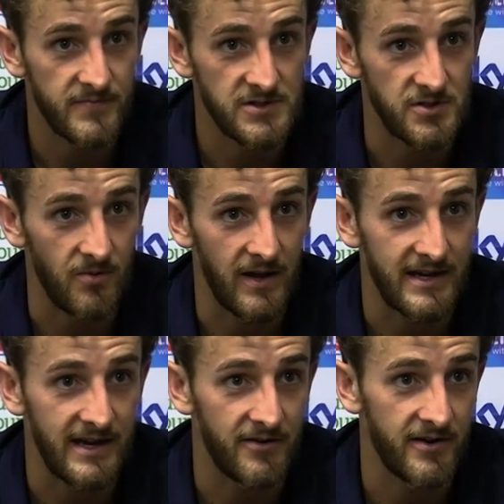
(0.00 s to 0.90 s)
stop
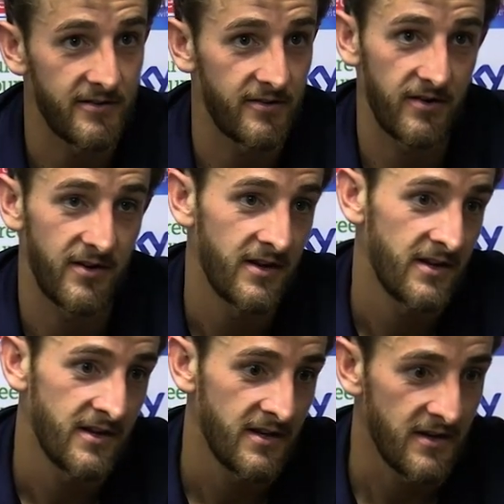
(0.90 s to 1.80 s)
that counter, and
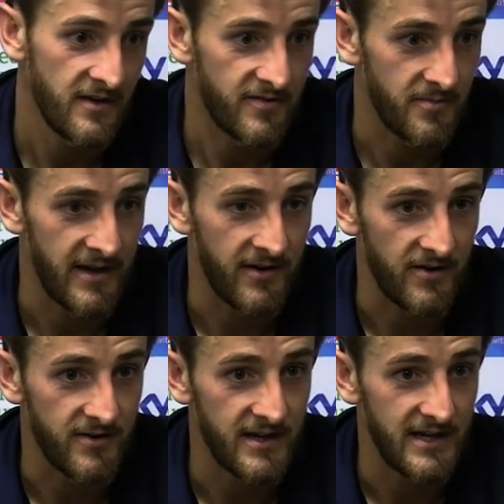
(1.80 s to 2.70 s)
from then
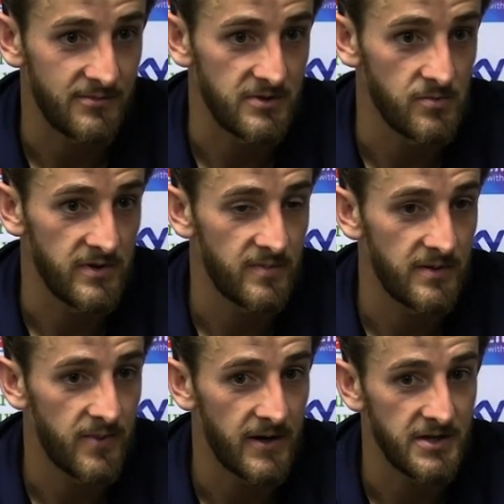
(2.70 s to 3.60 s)
on, yeah, we've
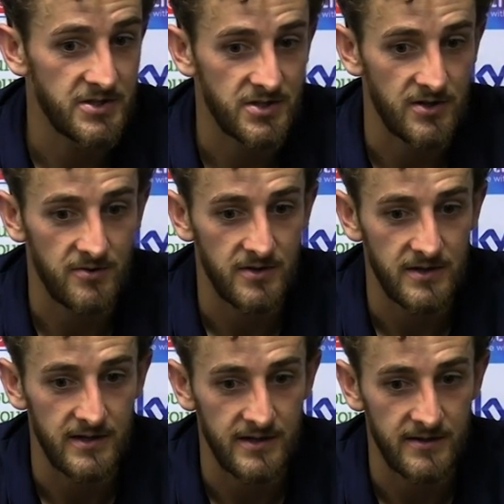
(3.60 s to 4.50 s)
been punished.
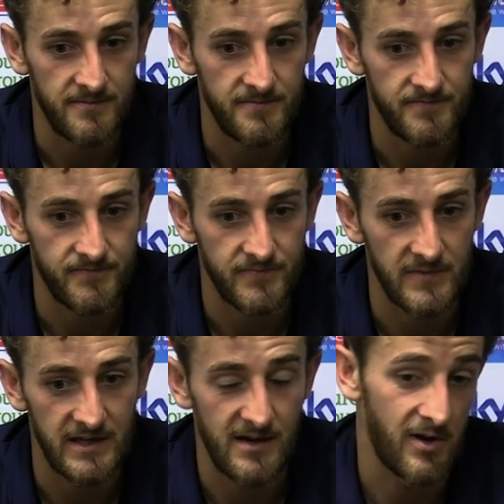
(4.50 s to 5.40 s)
So
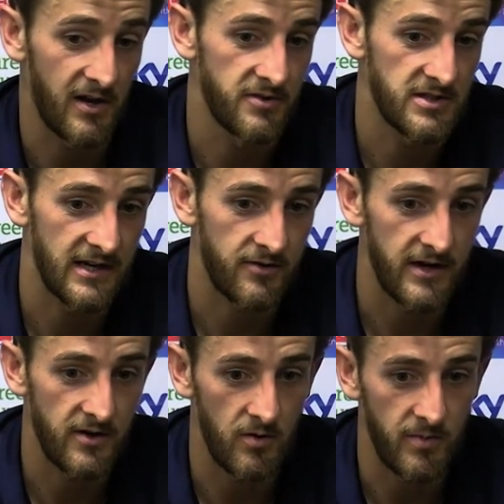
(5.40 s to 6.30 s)
yeah, but like you said,
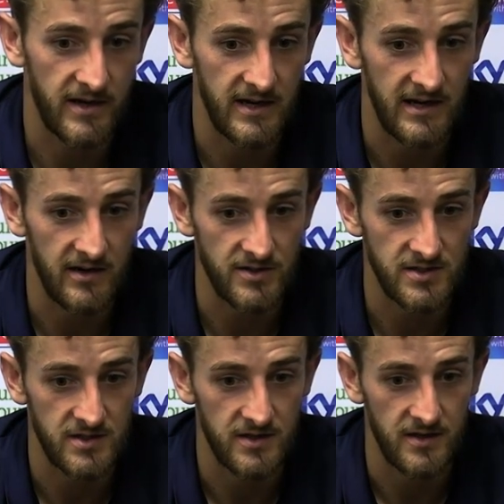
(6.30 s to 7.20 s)
great goal by
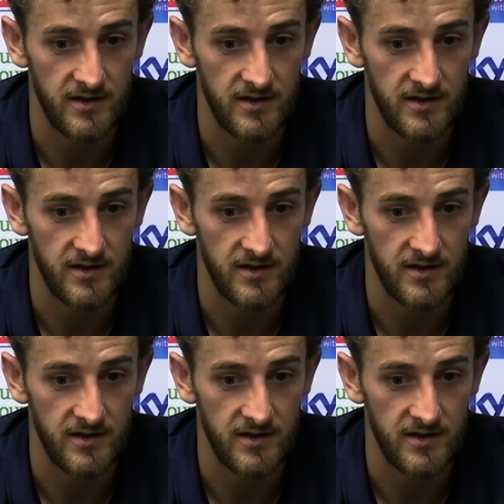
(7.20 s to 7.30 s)
Carlos.